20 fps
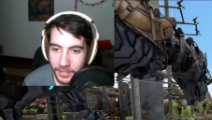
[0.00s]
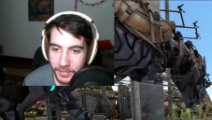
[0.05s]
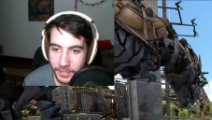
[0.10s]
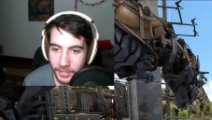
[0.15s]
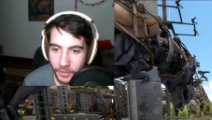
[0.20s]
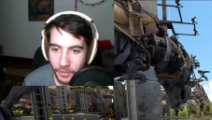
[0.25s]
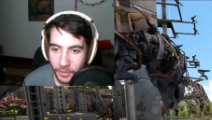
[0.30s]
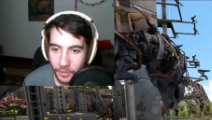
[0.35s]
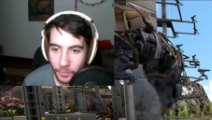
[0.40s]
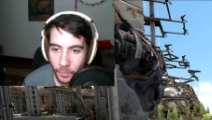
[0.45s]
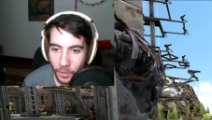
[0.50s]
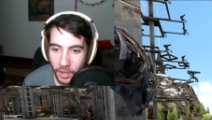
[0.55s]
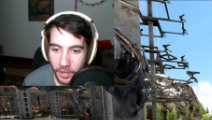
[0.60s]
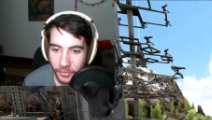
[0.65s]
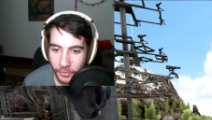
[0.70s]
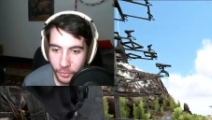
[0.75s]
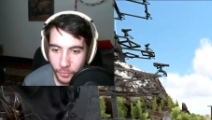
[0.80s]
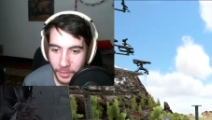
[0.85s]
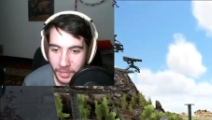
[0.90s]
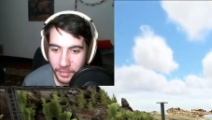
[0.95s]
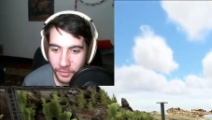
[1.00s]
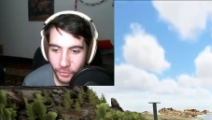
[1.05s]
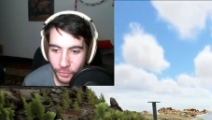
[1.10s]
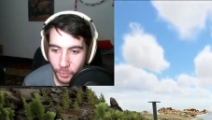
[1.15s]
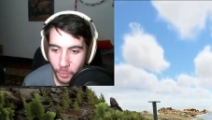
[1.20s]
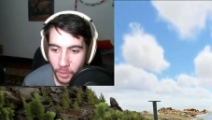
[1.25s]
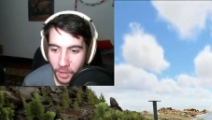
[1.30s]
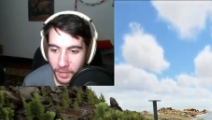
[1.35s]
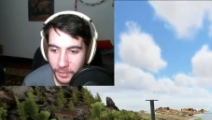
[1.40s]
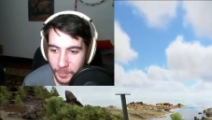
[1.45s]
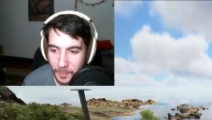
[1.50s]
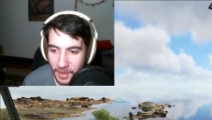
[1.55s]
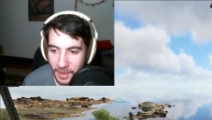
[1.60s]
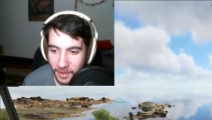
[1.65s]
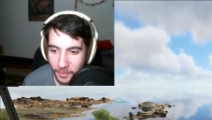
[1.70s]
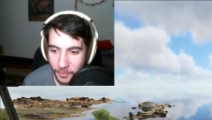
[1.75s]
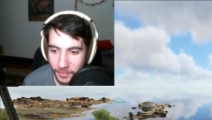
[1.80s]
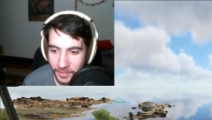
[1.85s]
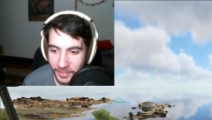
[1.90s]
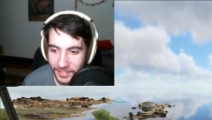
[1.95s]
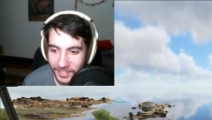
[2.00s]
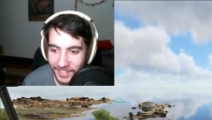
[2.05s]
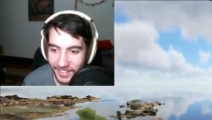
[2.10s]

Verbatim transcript: they couldn't walk through it and just walked back with it.